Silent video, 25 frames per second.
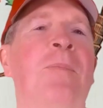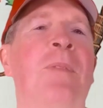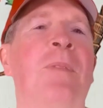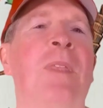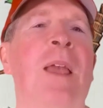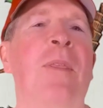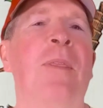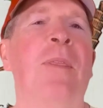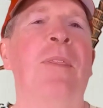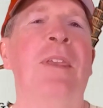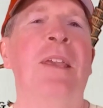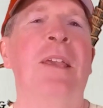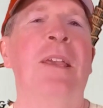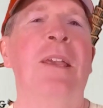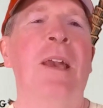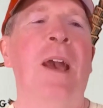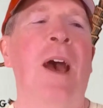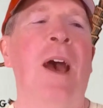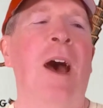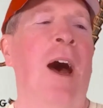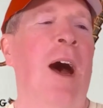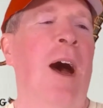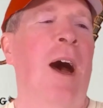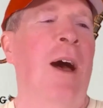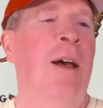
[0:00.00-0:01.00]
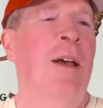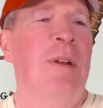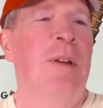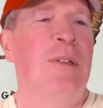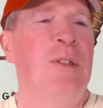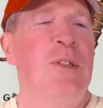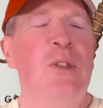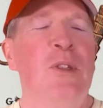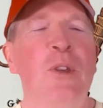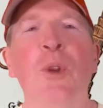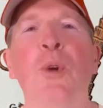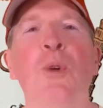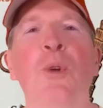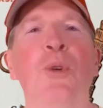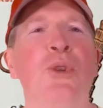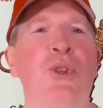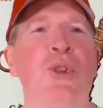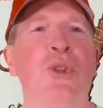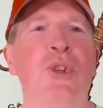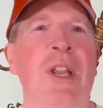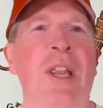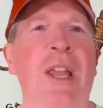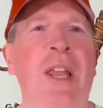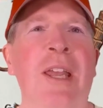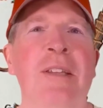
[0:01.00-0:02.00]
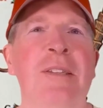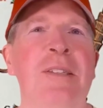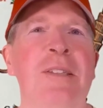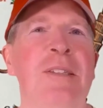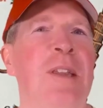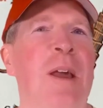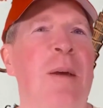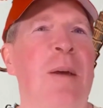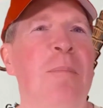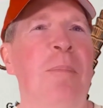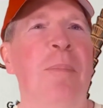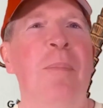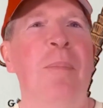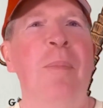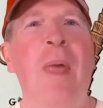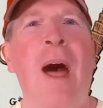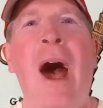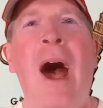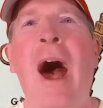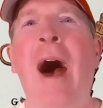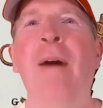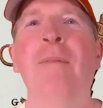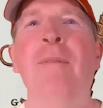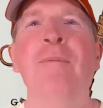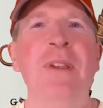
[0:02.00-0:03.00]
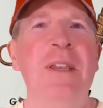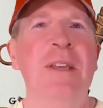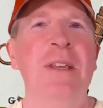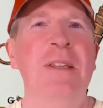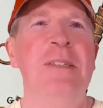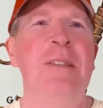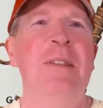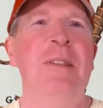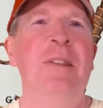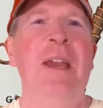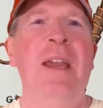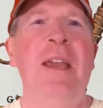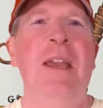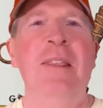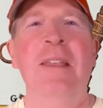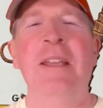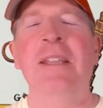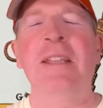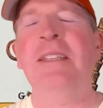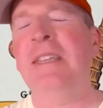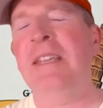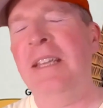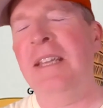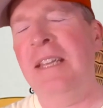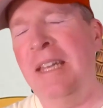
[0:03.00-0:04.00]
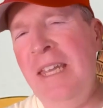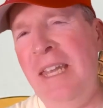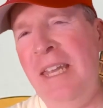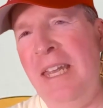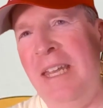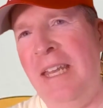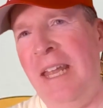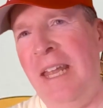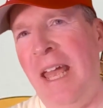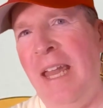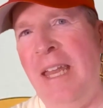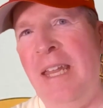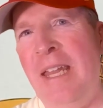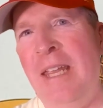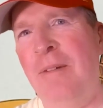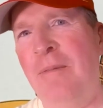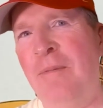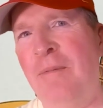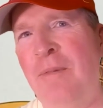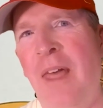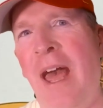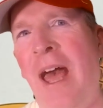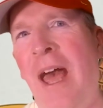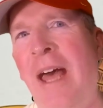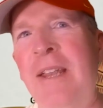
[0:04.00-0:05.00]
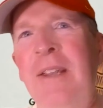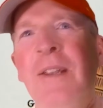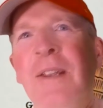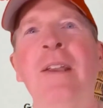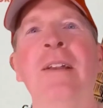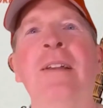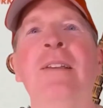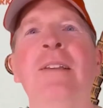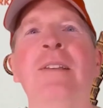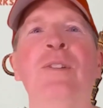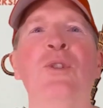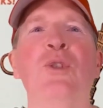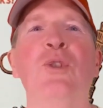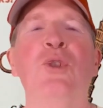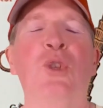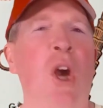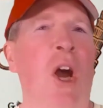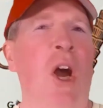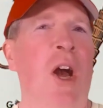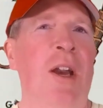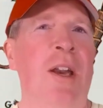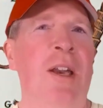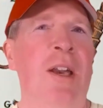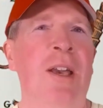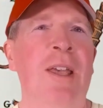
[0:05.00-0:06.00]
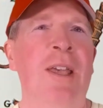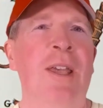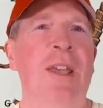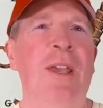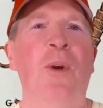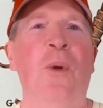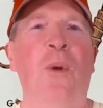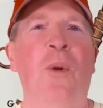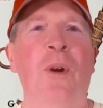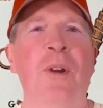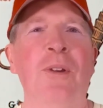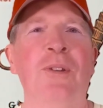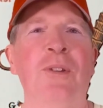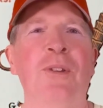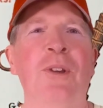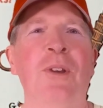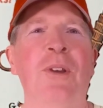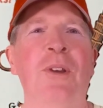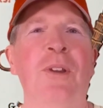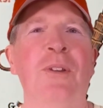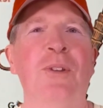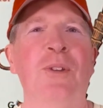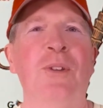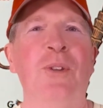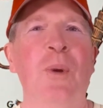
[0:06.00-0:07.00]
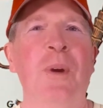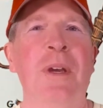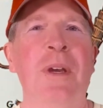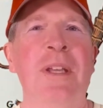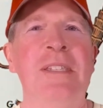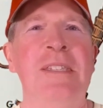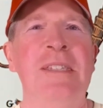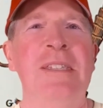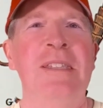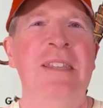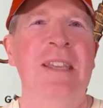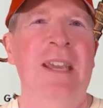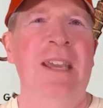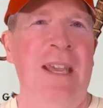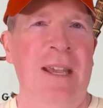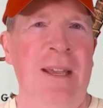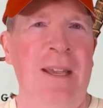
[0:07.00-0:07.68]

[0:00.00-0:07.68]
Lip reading: the solution is some obvious thing that didn't need any of that junk in order to do its thing.